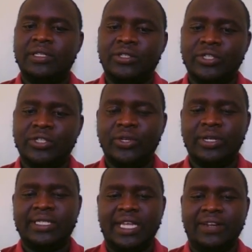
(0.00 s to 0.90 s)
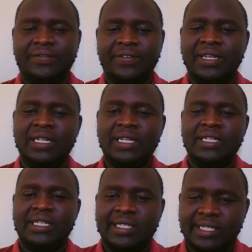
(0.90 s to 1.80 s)
Talk to yourself,
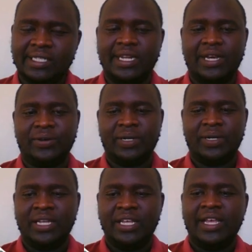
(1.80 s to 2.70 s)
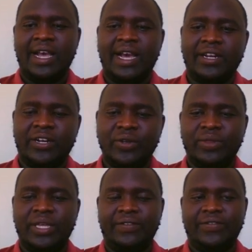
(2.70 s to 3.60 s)
sit down, and
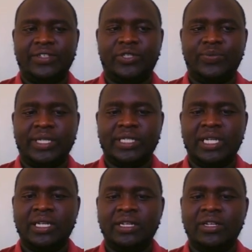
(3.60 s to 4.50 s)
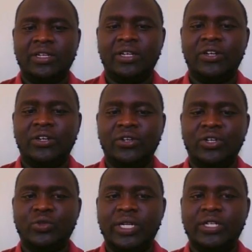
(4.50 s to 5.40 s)
do the investment.
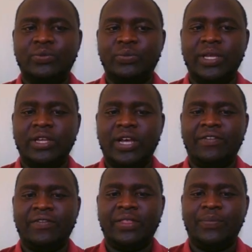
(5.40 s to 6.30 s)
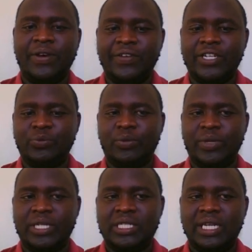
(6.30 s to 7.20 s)
Don't wait to have the perfect
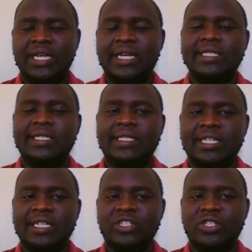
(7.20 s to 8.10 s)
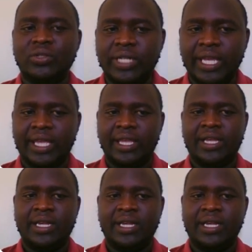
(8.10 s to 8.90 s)
moment. Start today.